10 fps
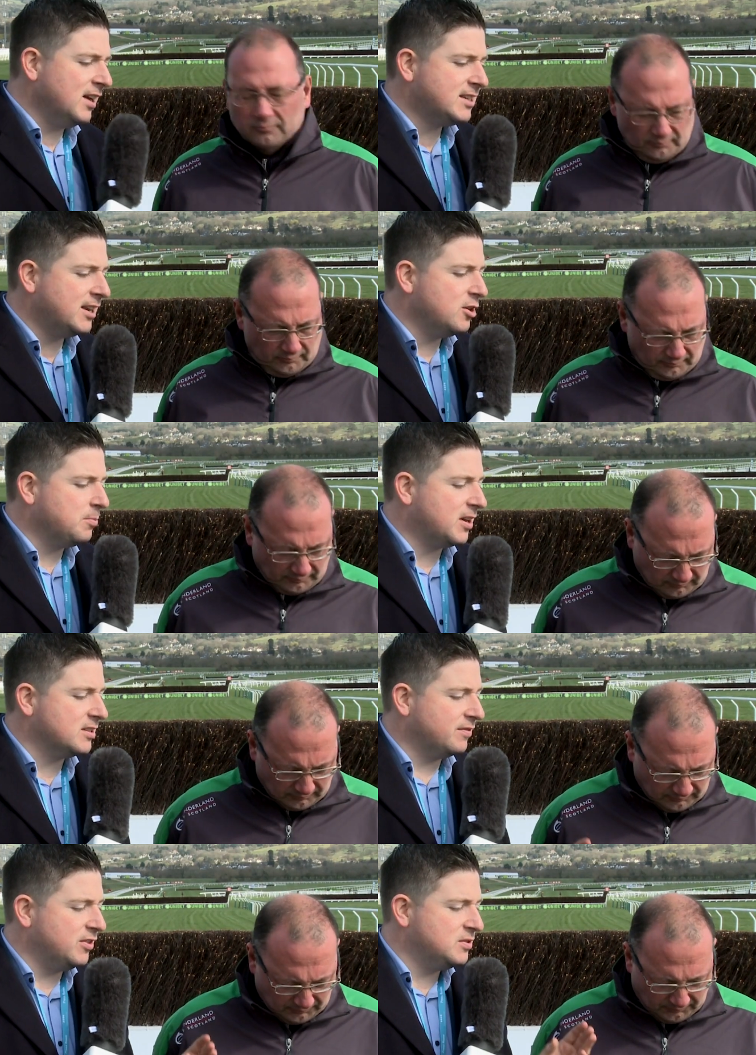Speaker 1: I'll tell you because
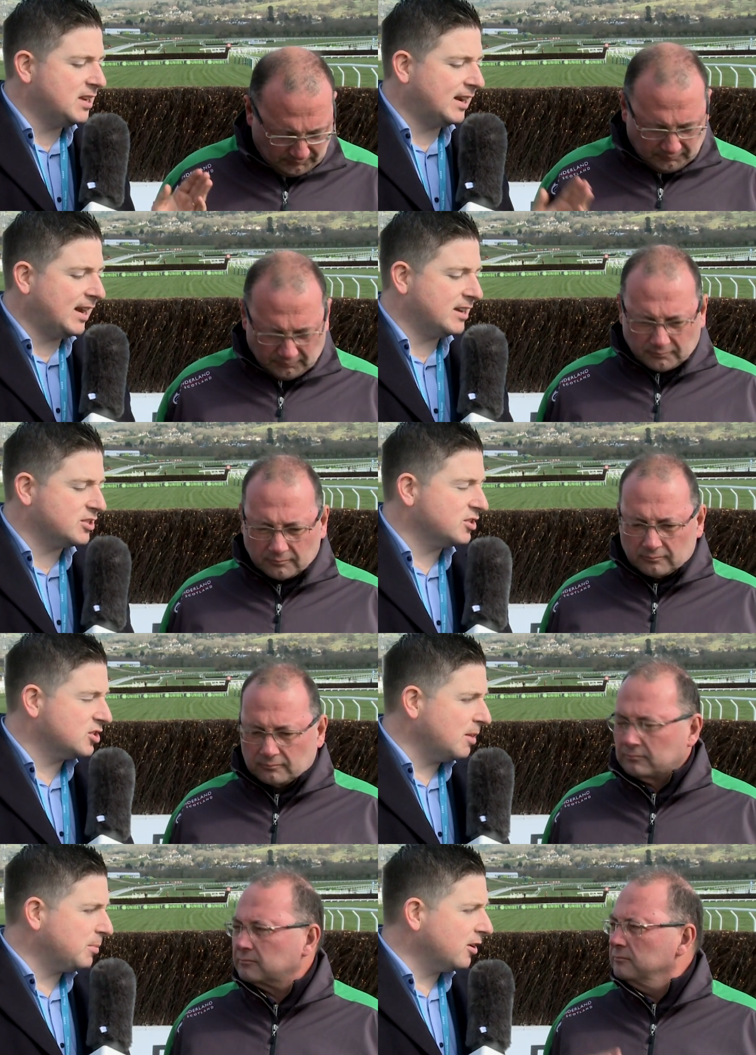if you take last year's
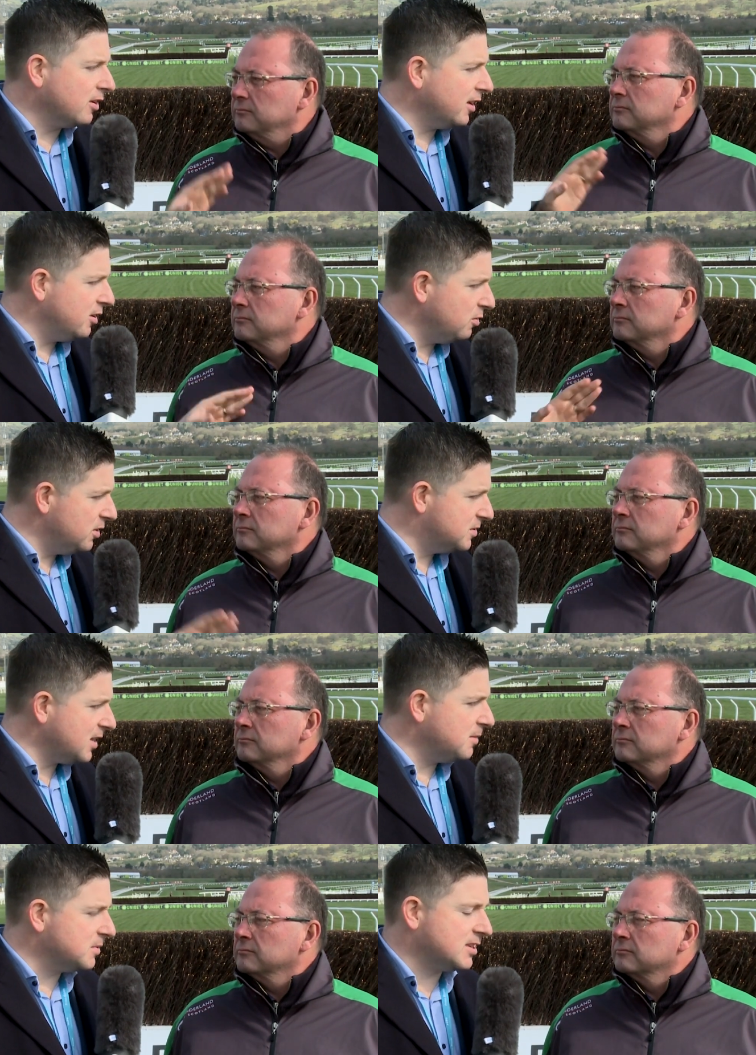champion hurdle, I know you say he
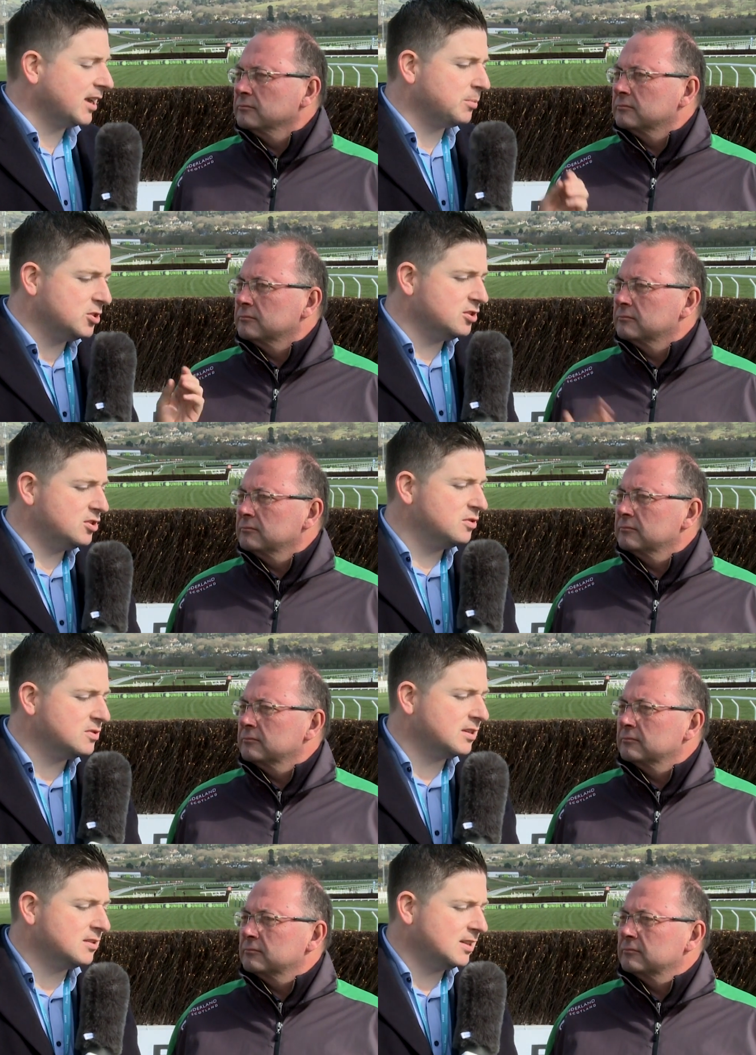was sick, but just
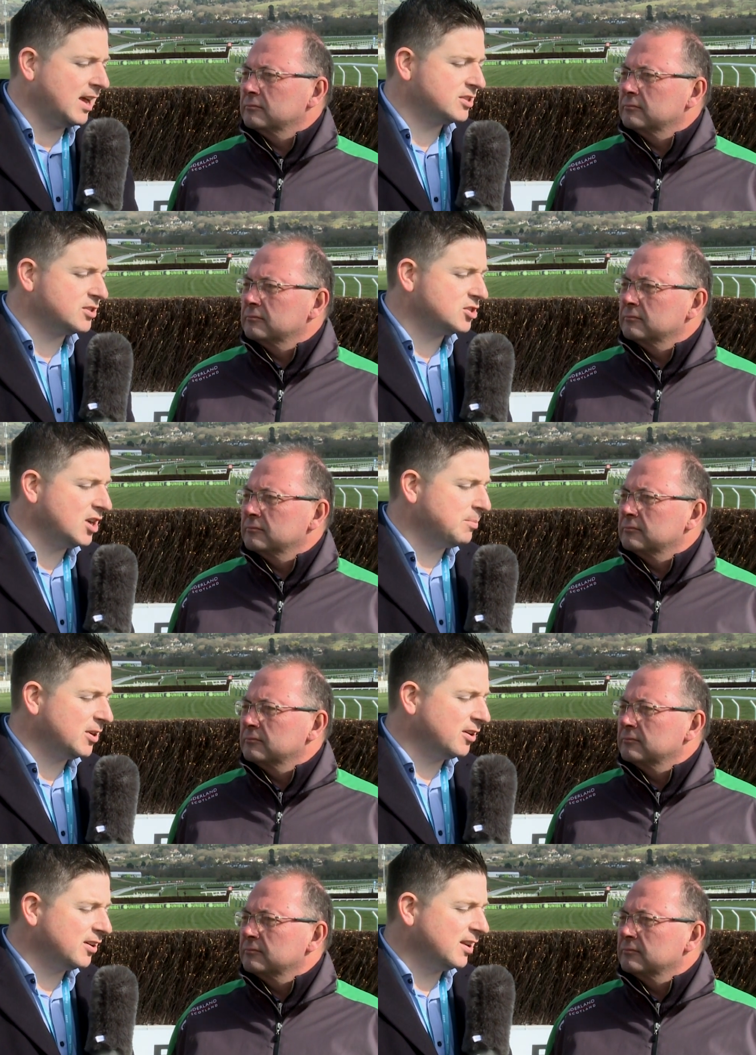using last year's champion
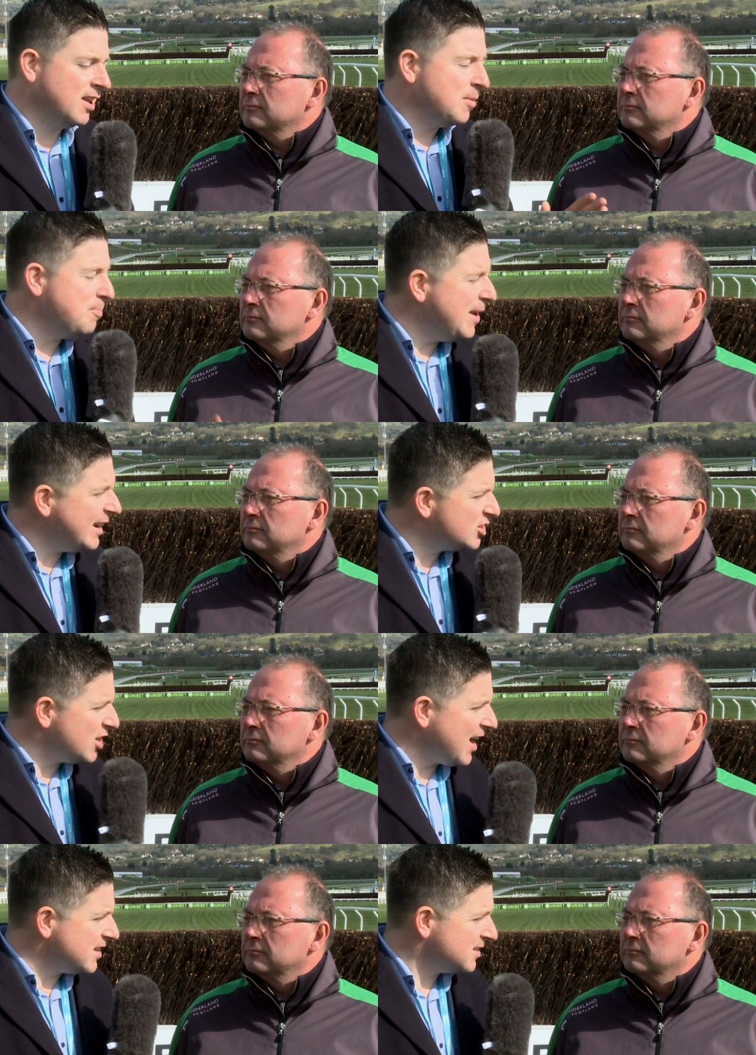hurdle, Mick
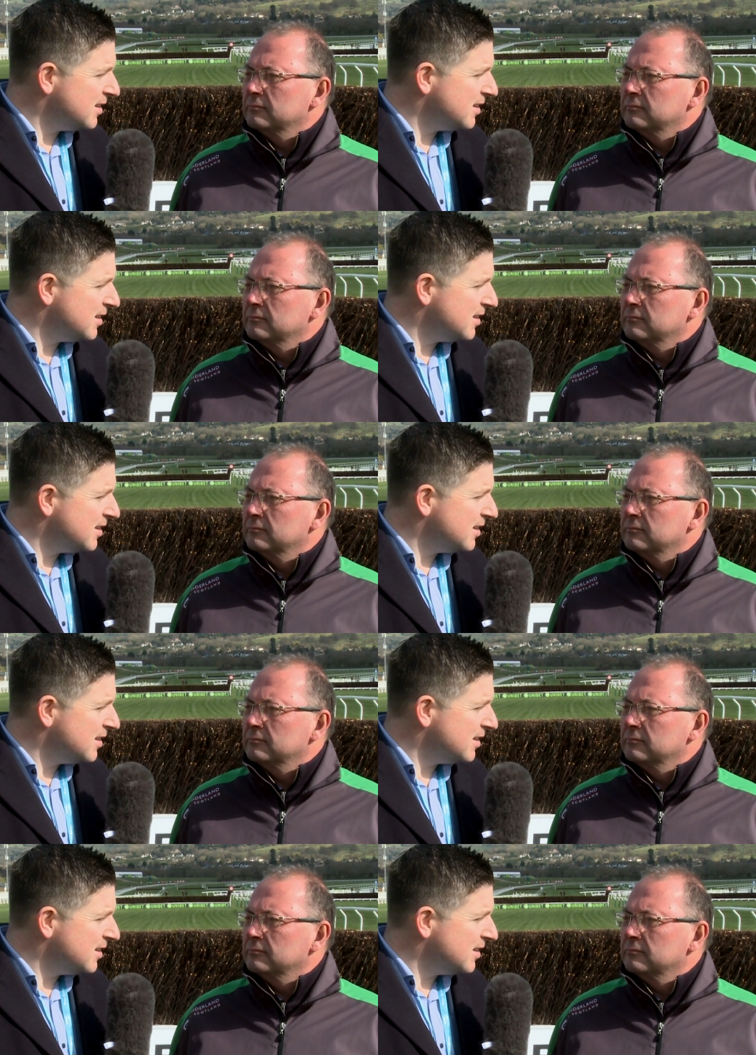Jazz.